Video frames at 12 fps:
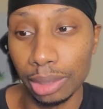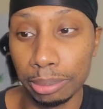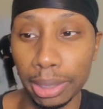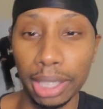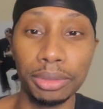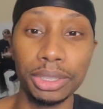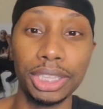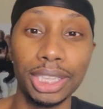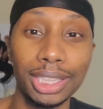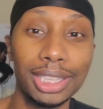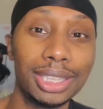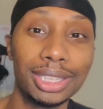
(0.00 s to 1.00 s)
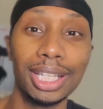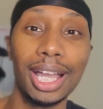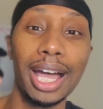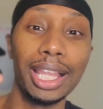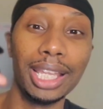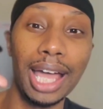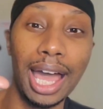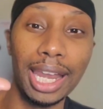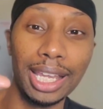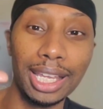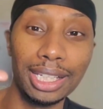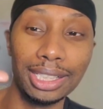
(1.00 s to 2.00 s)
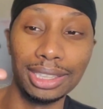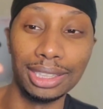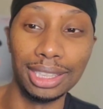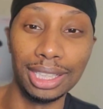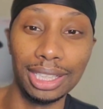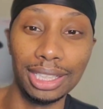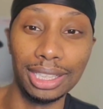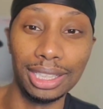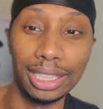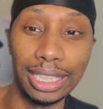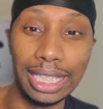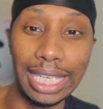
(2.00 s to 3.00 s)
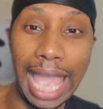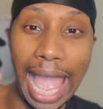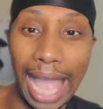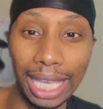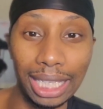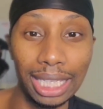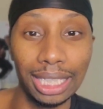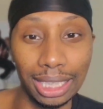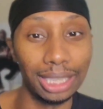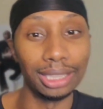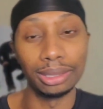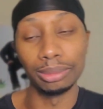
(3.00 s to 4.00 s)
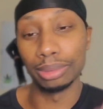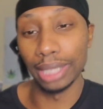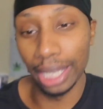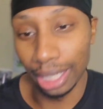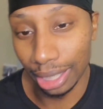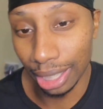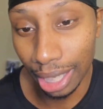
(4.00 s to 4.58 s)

But it was just a lot of yakking and complaining.